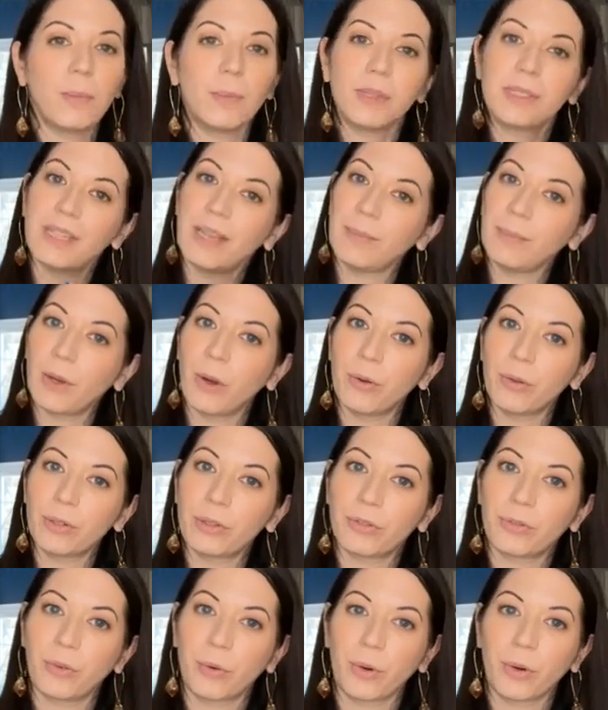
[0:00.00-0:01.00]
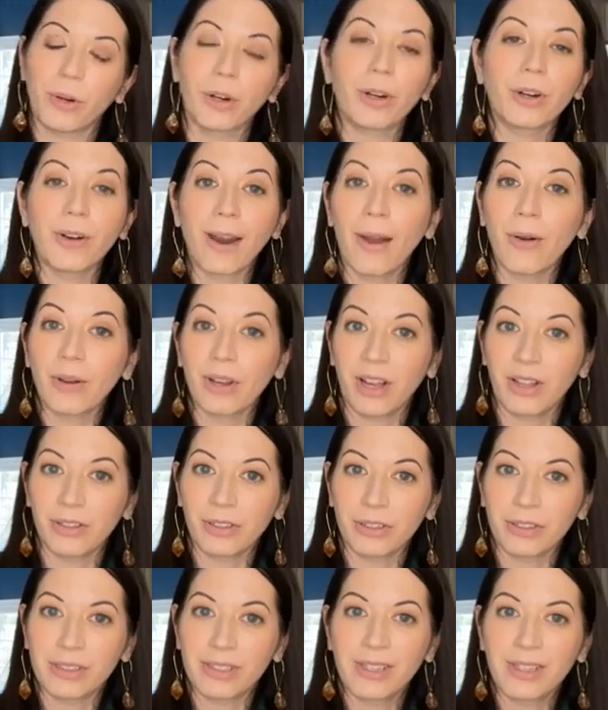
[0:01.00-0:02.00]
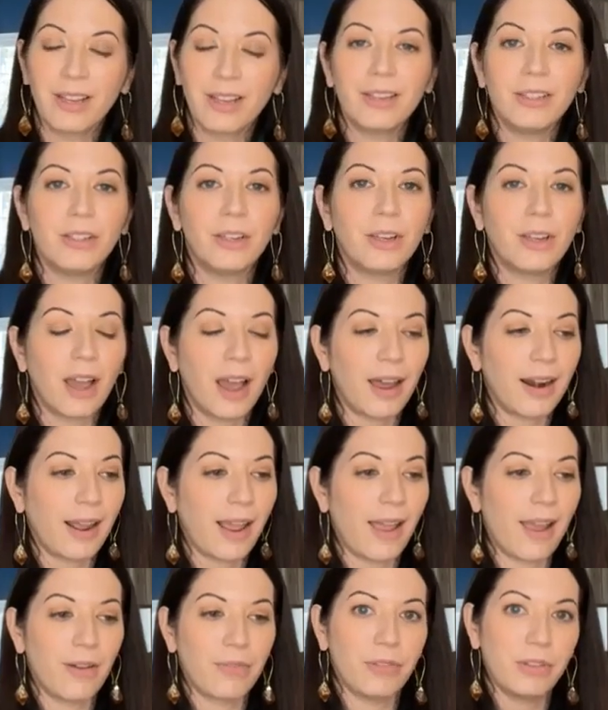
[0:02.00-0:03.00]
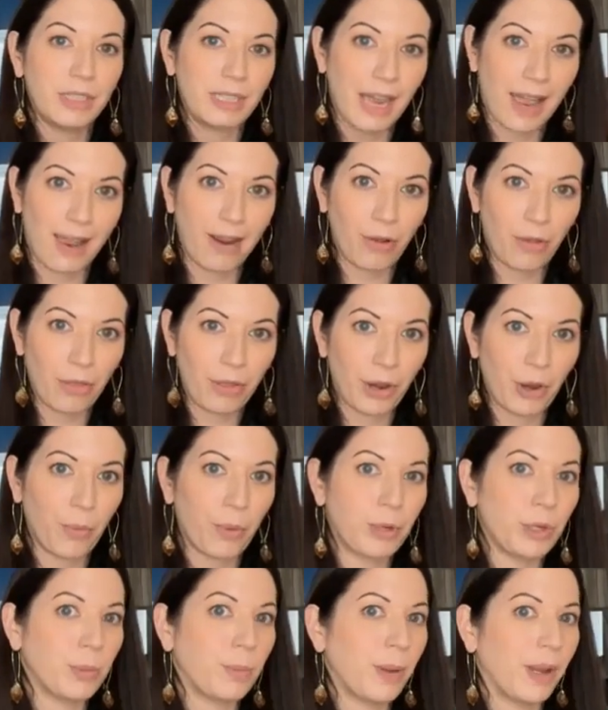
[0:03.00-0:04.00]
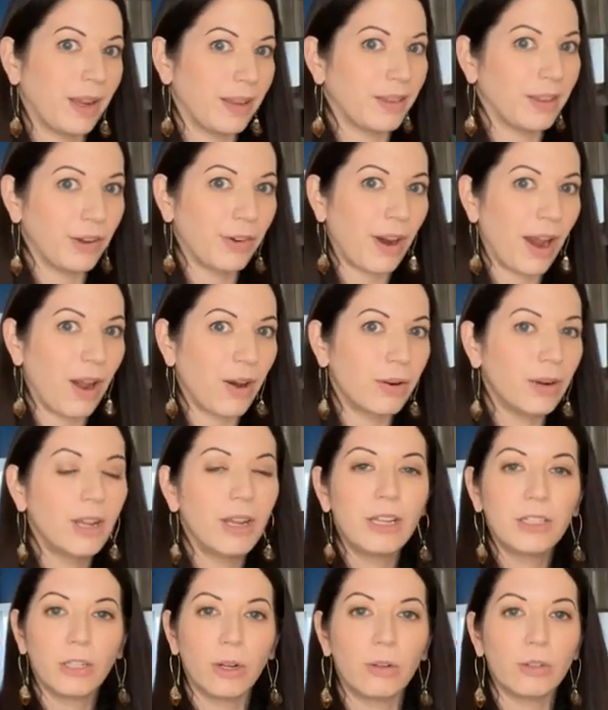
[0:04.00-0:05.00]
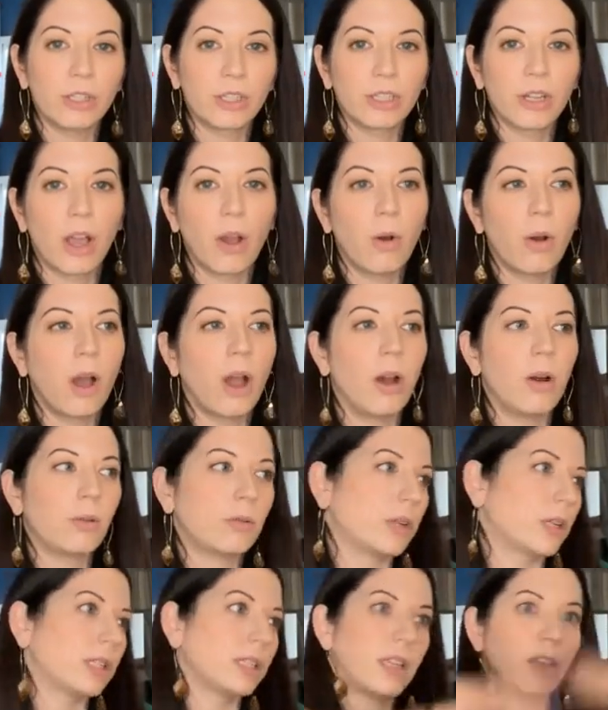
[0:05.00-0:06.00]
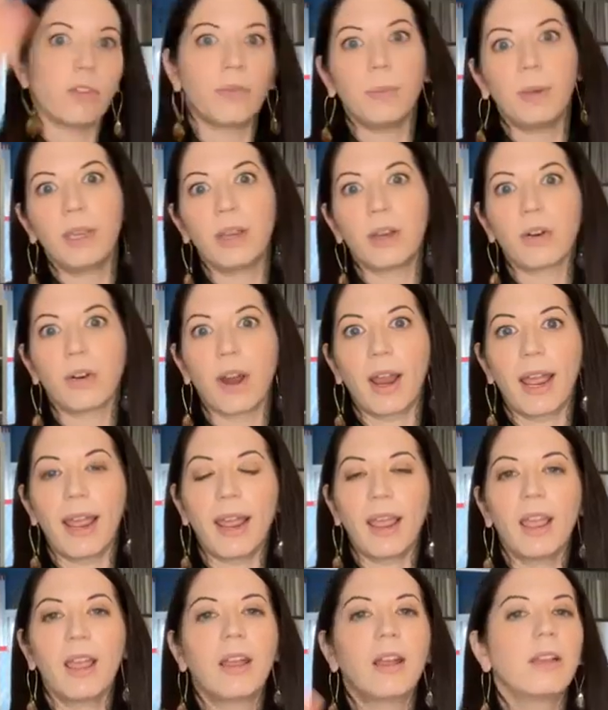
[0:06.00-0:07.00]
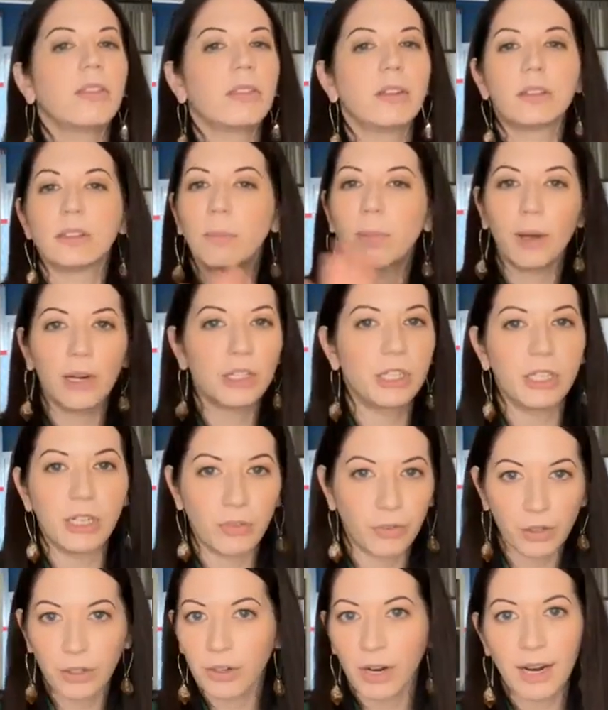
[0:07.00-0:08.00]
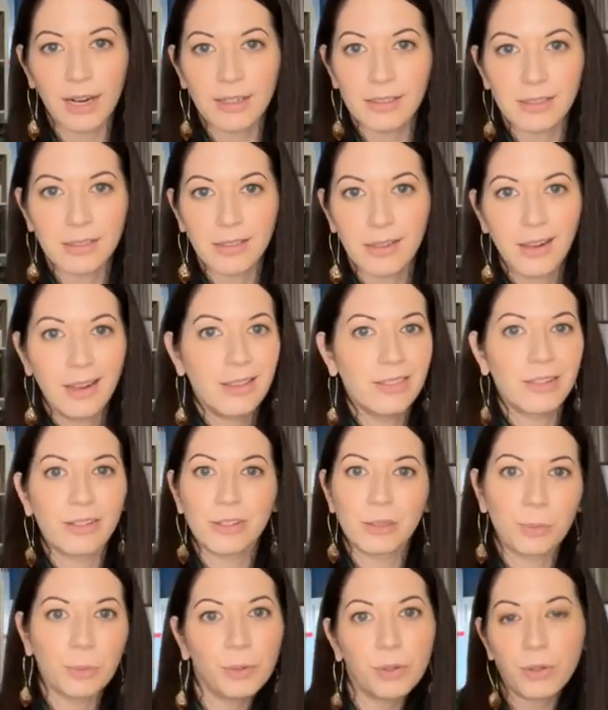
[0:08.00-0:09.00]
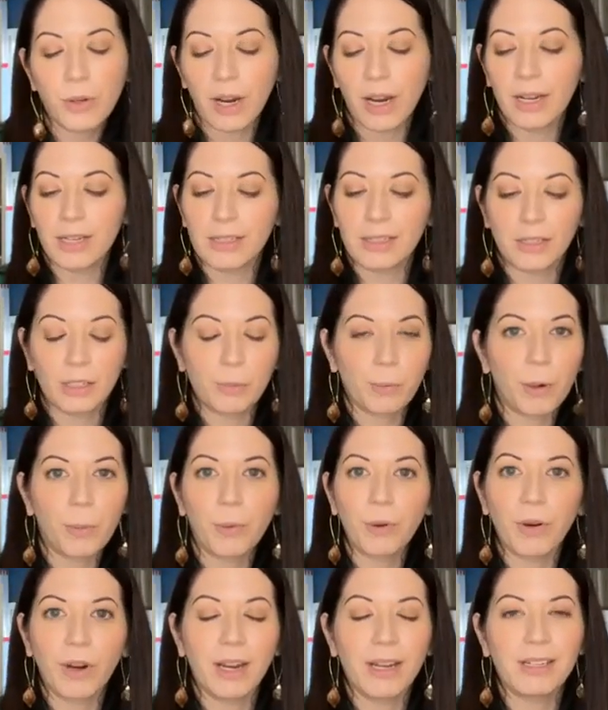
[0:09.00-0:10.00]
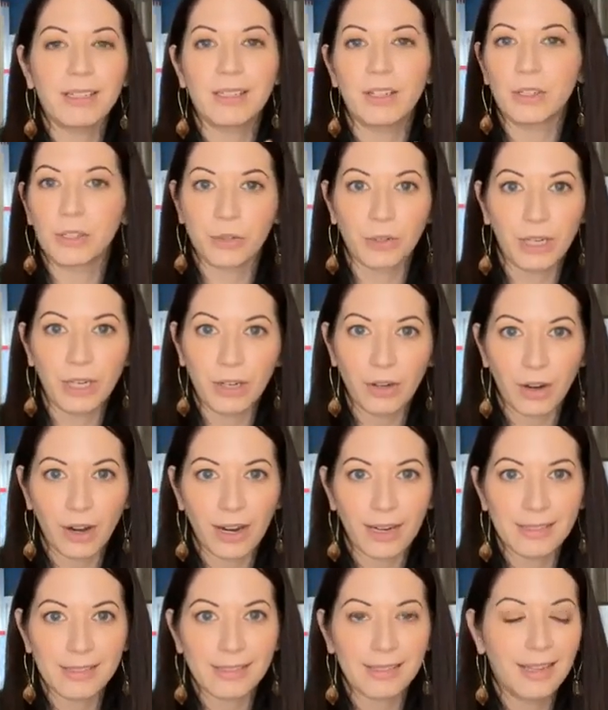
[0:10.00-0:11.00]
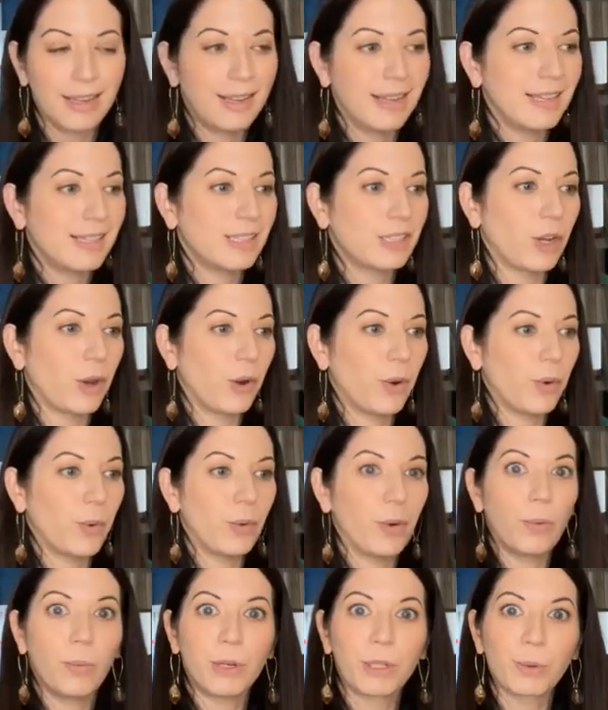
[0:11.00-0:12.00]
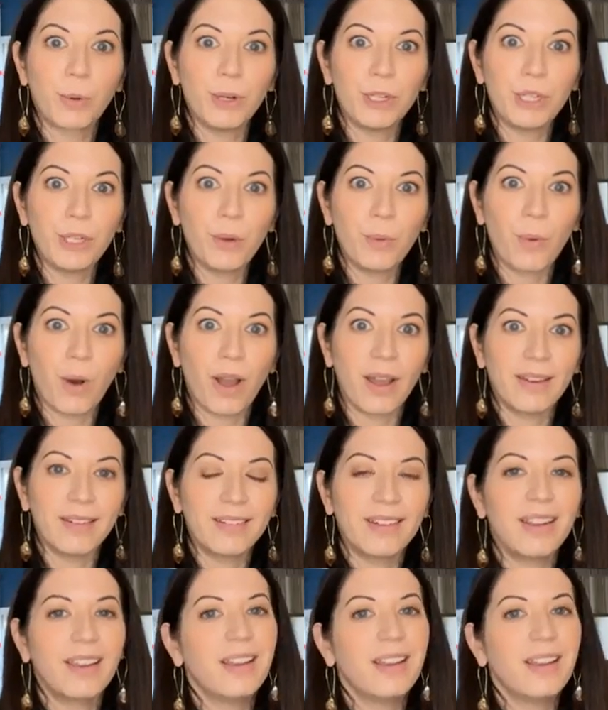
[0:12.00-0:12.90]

Same goes for grout colors. You gotta have the tile there when you're picking the grout. Don't just go, oh, just give me a gray. There's a bunch of different grays. There's blue grays, there's purple grays, there's green grays. So which one do you want?